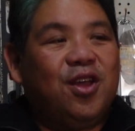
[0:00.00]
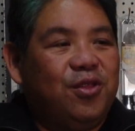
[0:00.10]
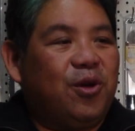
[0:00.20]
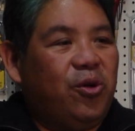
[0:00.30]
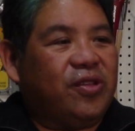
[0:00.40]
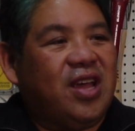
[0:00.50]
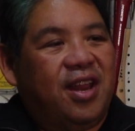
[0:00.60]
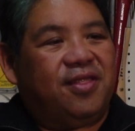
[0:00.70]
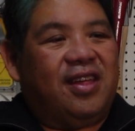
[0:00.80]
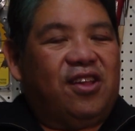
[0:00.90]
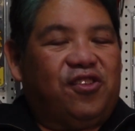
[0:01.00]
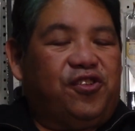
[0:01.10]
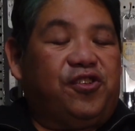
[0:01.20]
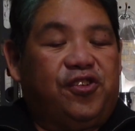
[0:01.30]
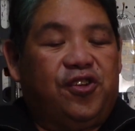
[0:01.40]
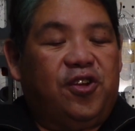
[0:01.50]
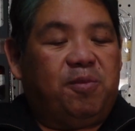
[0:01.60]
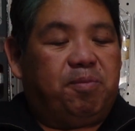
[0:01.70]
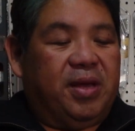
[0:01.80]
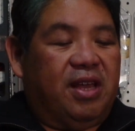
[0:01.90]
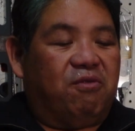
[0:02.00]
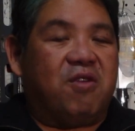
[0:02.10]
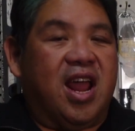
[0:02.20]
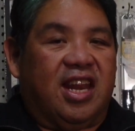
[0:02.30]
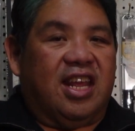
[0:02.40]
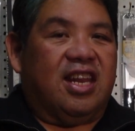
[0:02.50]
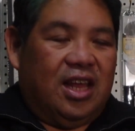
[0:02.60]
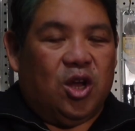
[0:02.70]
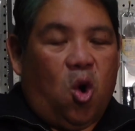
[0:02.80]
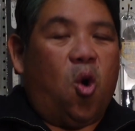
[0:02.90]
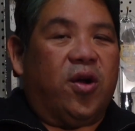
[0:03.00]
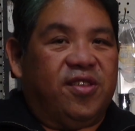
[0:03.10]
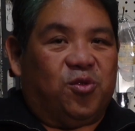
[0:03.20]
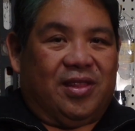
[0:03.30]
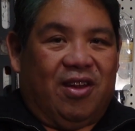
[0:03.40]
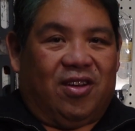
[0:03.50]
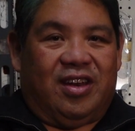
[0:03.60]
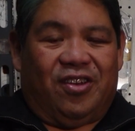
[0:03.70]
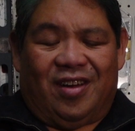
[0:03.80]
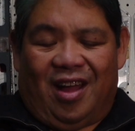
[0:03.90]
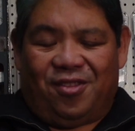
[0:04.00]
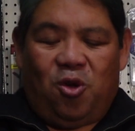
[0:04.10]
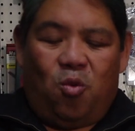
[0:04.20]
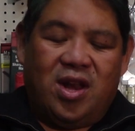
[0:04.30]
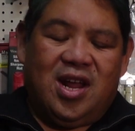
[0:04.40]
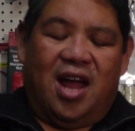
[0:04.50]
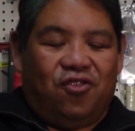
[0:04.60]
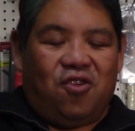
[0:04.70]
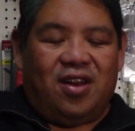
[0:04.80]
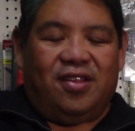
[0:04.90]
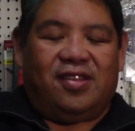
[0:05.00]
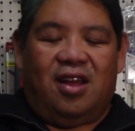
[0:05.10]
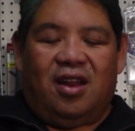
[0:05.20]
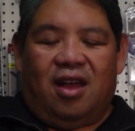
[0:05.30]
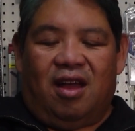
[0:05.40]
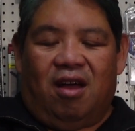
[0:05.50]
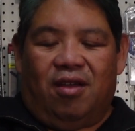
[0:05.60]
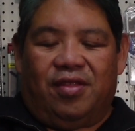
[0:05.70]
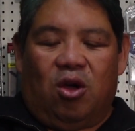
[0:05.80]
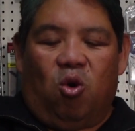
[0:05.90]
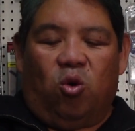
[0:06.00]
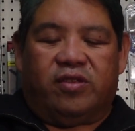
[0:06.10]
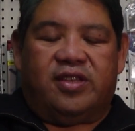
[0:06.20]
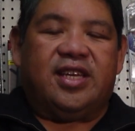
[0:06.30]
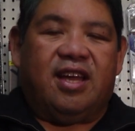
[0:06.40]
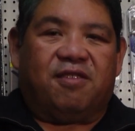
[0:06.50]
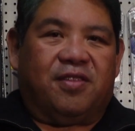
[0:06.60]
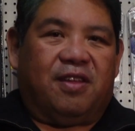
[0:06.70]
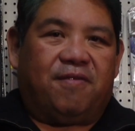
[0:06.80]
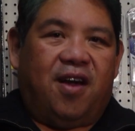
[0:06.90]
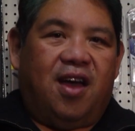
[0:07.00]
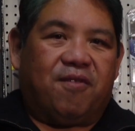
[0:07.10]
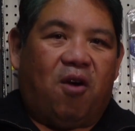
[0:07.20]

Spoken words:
Those kind of things should be rated in accordance with their condition. I saw one guy trying to sell the old TS55